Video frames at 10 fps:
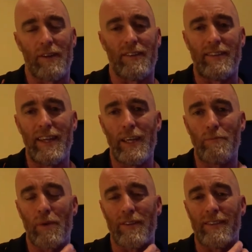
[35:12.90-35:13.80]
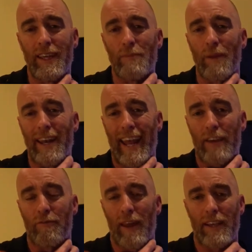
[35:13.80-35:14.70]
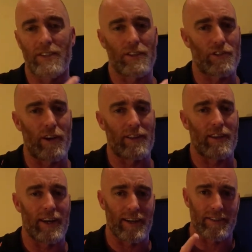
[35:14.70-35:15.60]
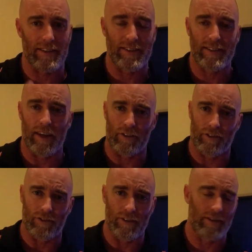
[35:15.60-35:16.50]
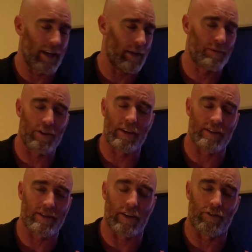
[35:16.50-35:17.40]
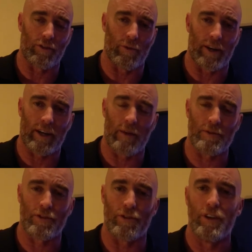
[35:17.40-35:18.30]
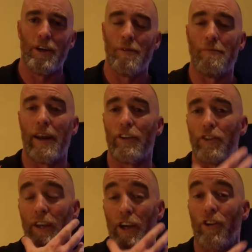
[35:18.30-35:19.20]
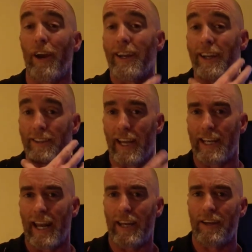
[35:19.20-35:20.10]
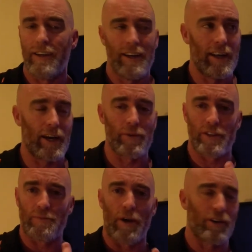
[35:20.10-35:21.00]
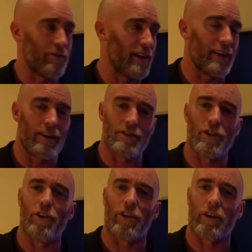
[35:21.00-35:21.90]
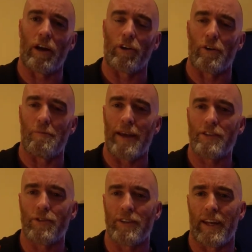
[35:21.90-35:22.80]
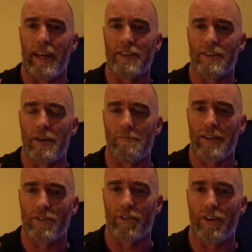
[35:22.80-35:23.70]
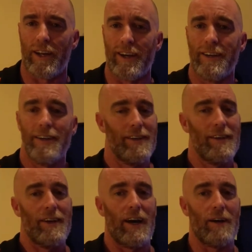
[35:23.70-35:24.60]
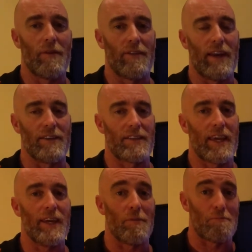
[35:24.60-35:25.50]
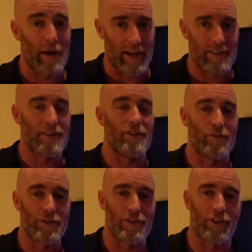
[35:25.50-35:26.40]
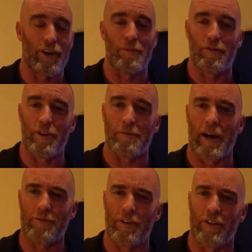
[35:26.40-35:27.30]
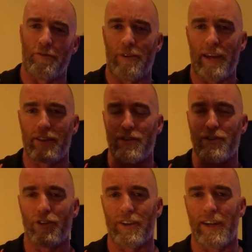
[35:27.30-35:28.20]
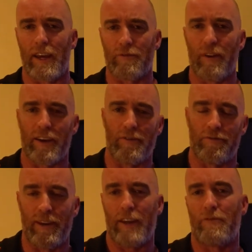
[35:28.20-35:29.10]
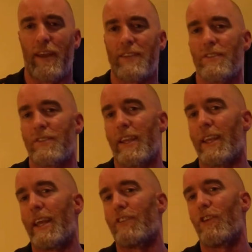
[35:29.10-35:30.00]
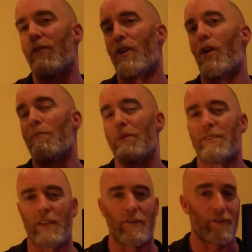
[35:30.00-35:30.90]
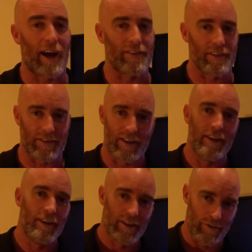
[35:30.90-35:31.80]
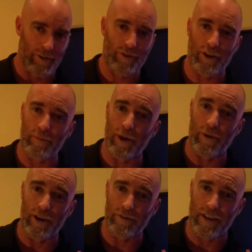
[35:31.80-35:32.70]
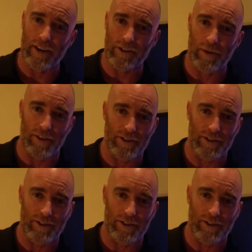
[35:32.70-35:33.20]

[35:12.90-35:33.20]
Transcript: Deep neck flexor strengthening is essential. It's absolutely essential when it comes to managing and cradling that neck, like we spoke of that sternocleidomastoid, that SCM muscle earlier. That is key, but you've also got to be very mindful of the fact there's certain neck flexors that can actually overcompensate for others. We've got to be aware of that as well.